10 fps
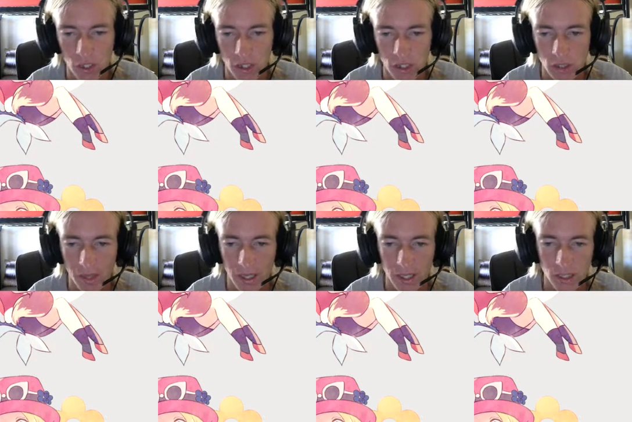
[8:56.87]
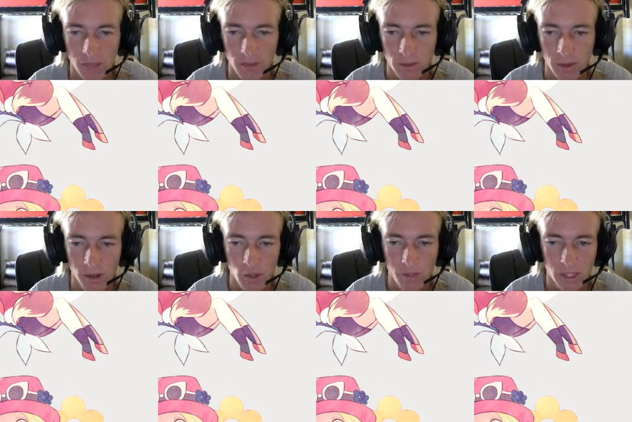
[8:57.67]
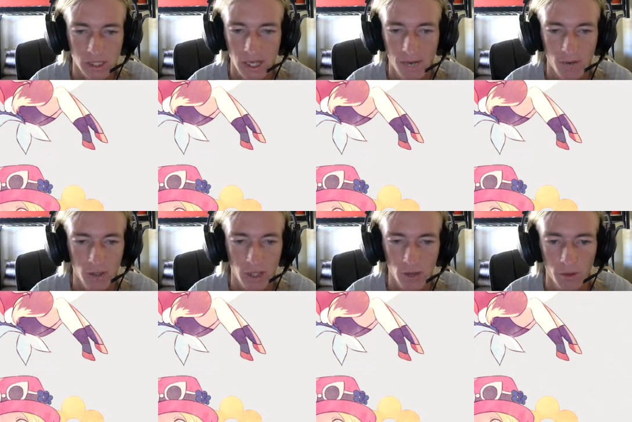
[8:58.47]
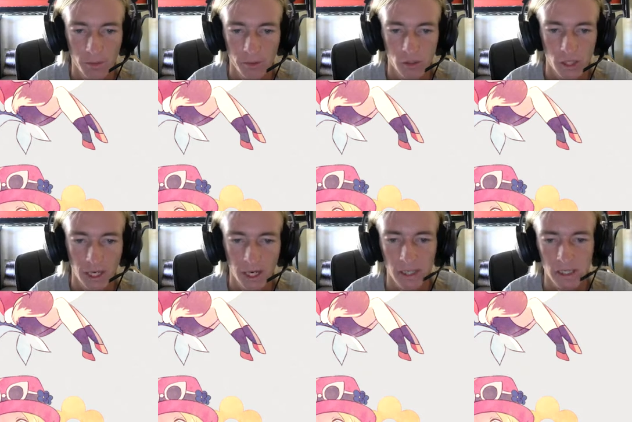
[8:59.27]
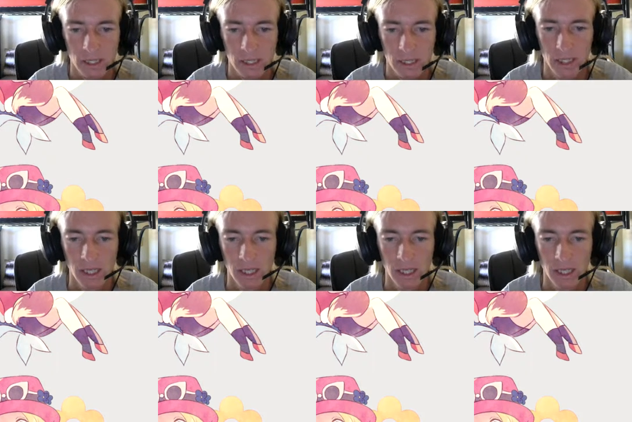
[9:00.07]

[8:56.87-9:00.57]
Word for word: just swinging its arms around, you must never dare to approach it carelessly.